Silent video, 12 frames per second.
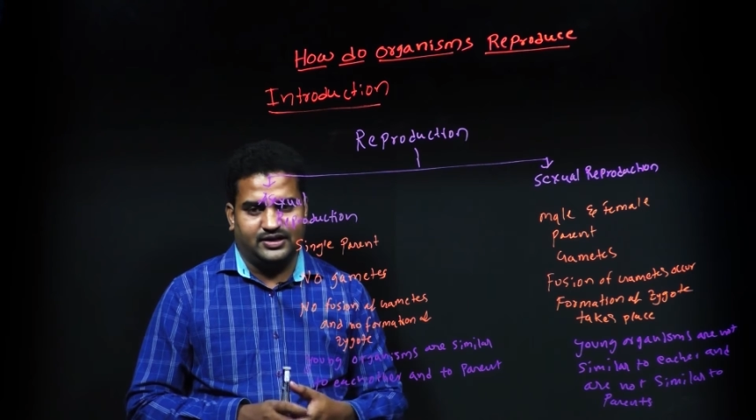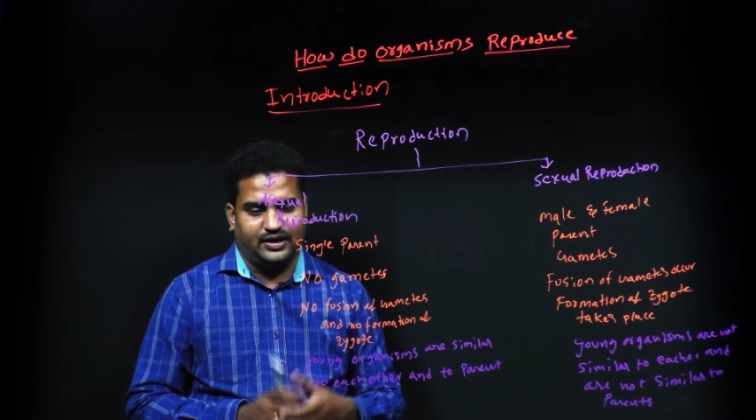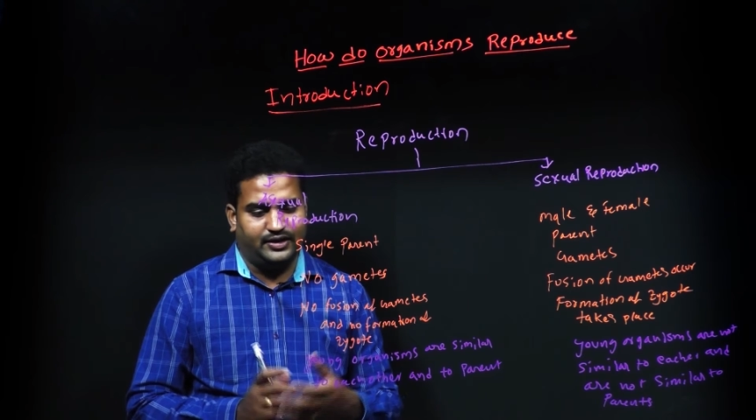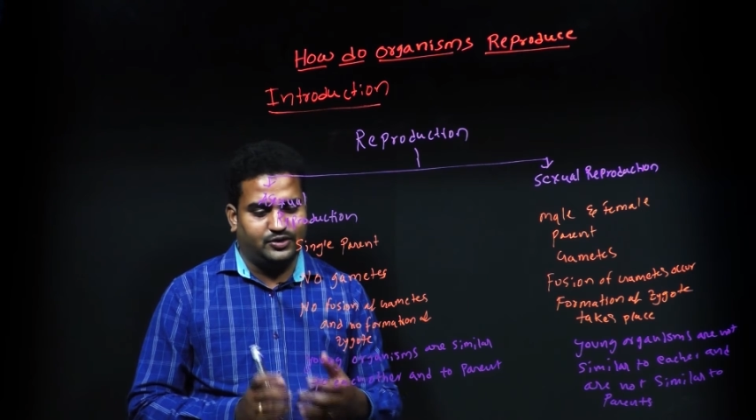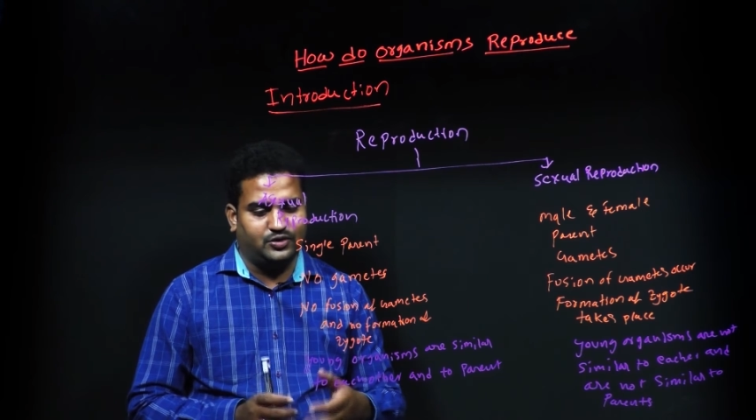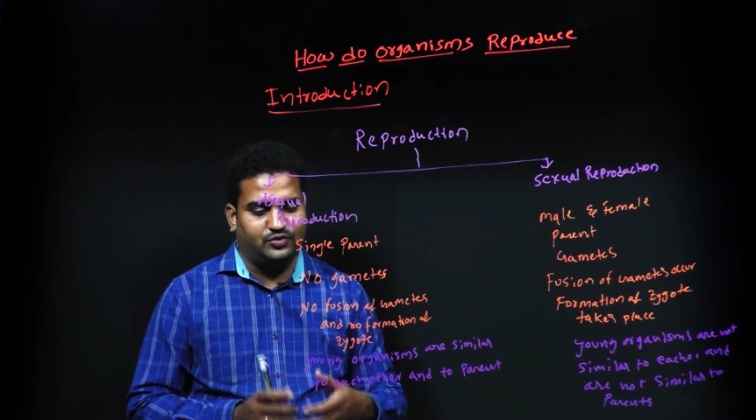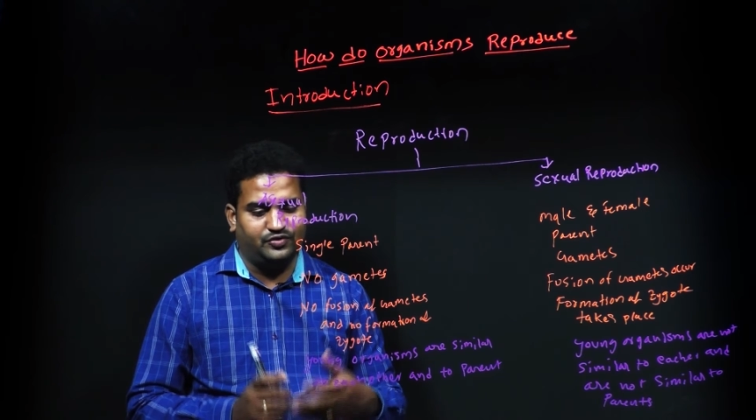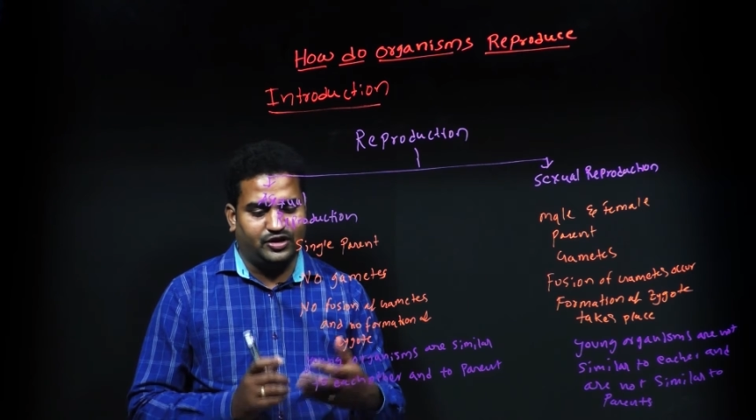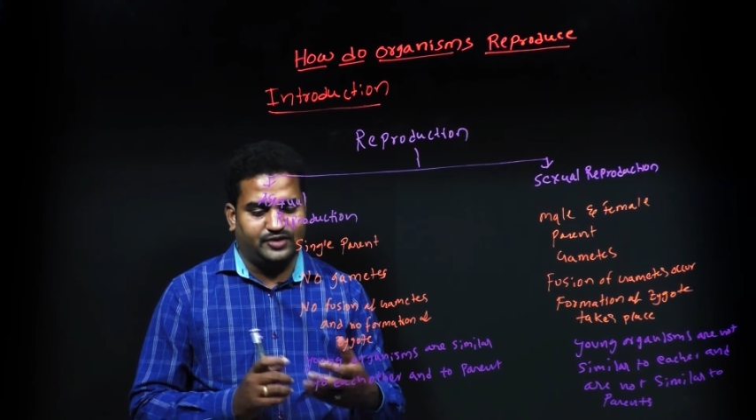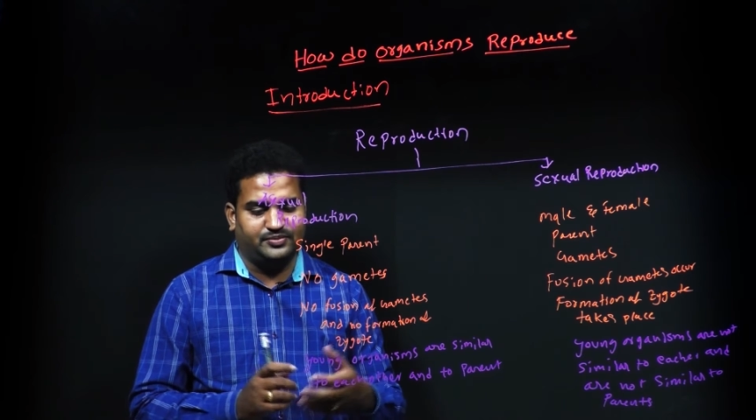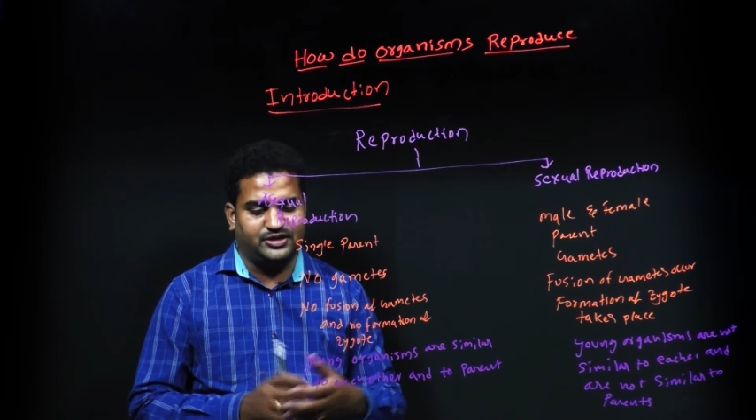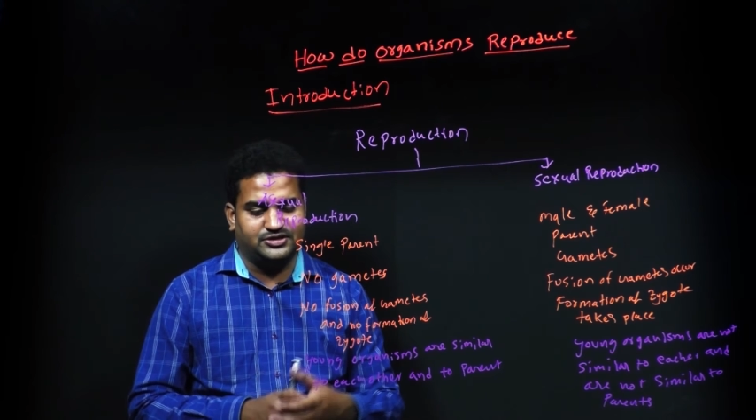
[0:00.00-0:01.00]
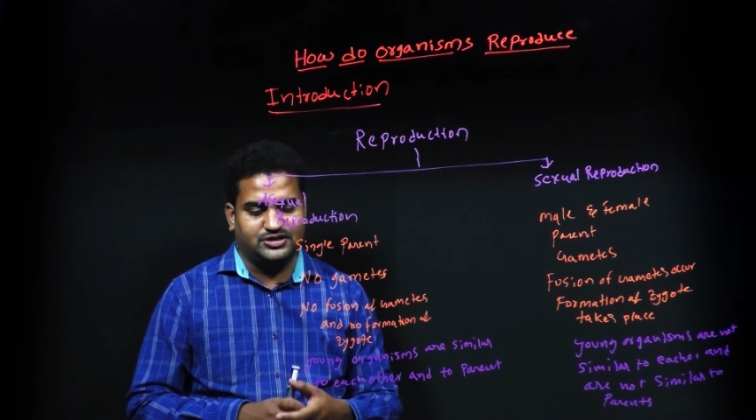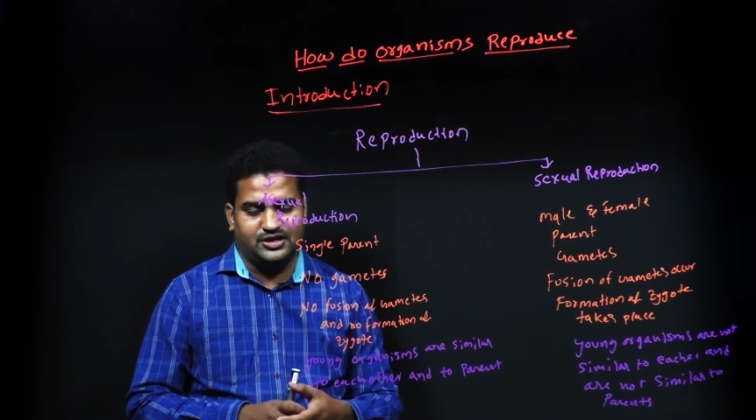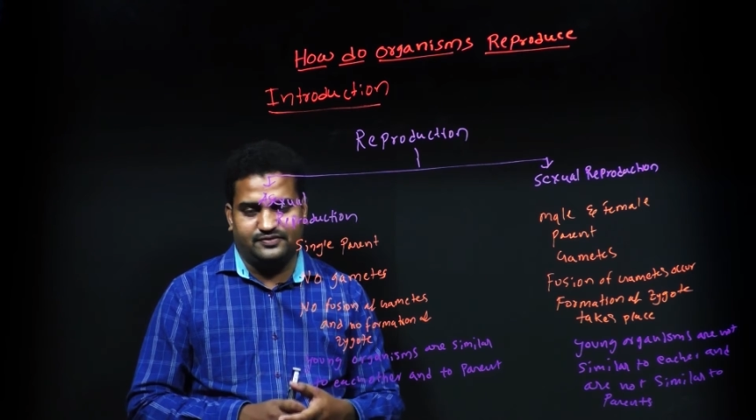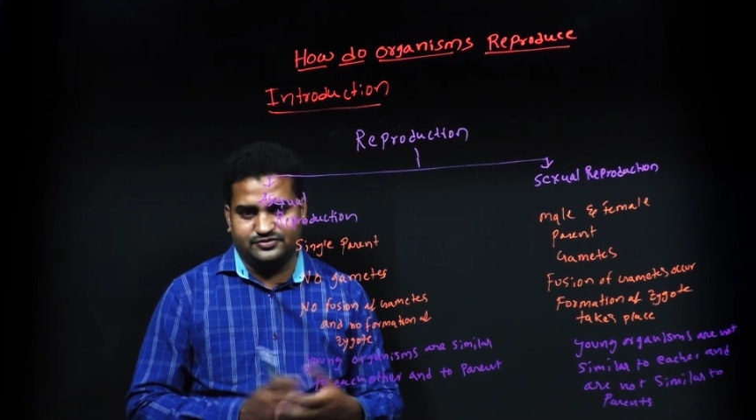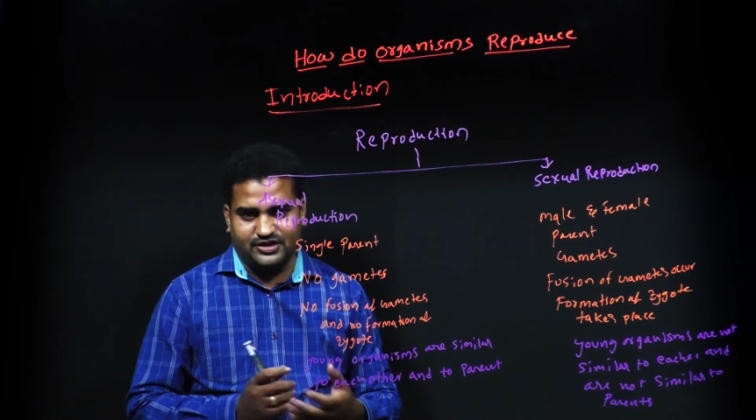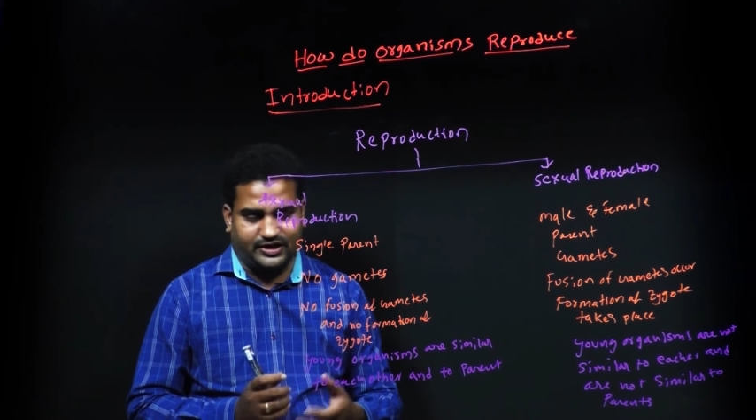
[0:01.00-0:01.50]
and no formation
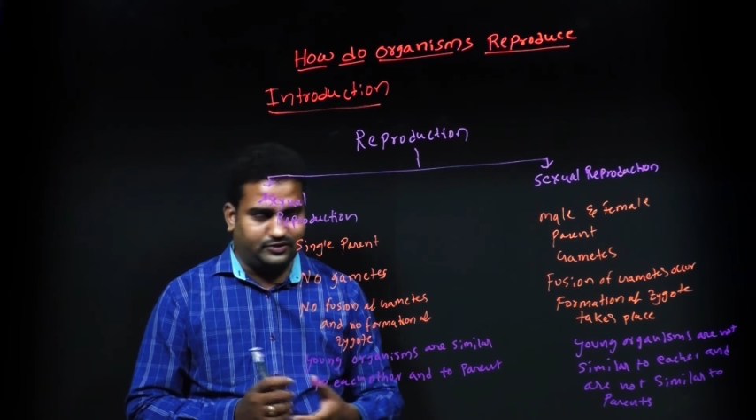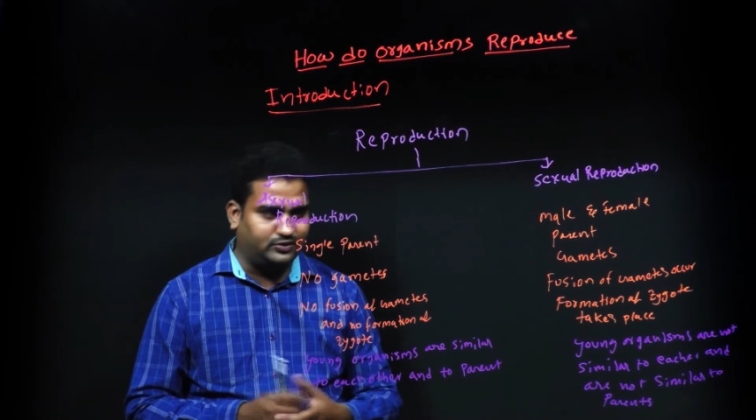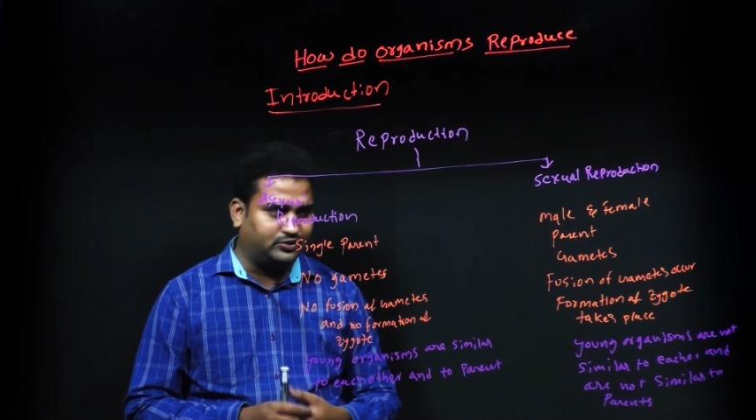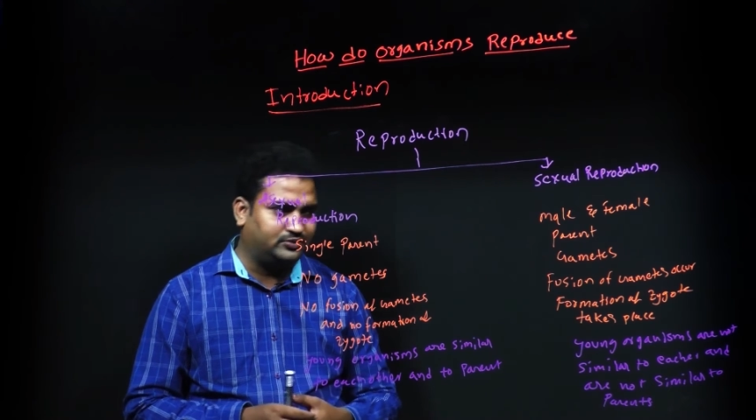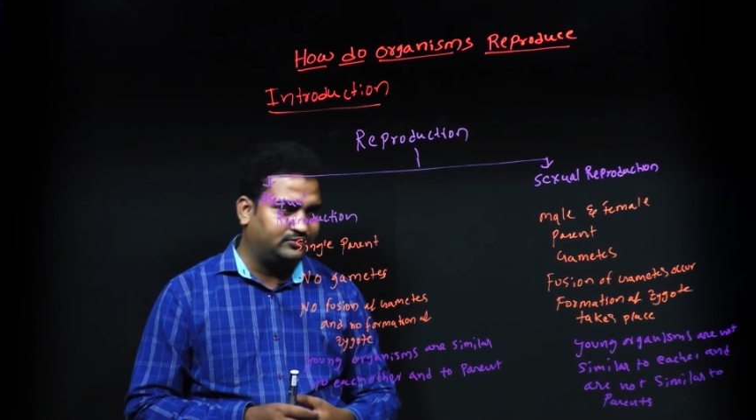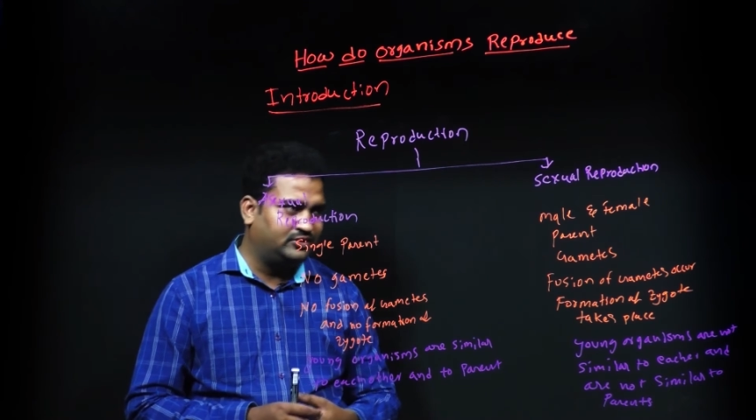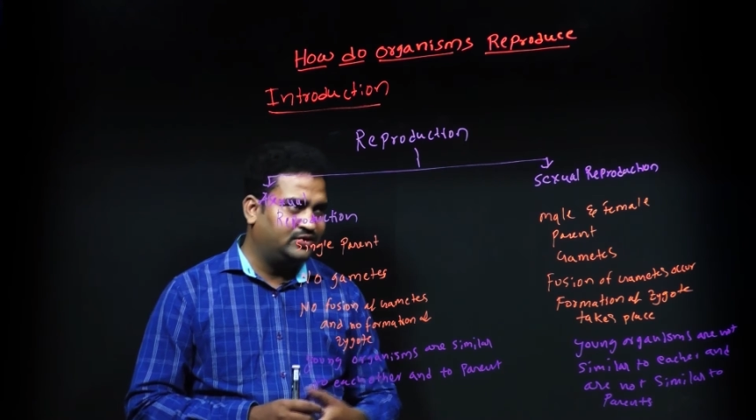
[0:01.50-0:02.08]
of zygote.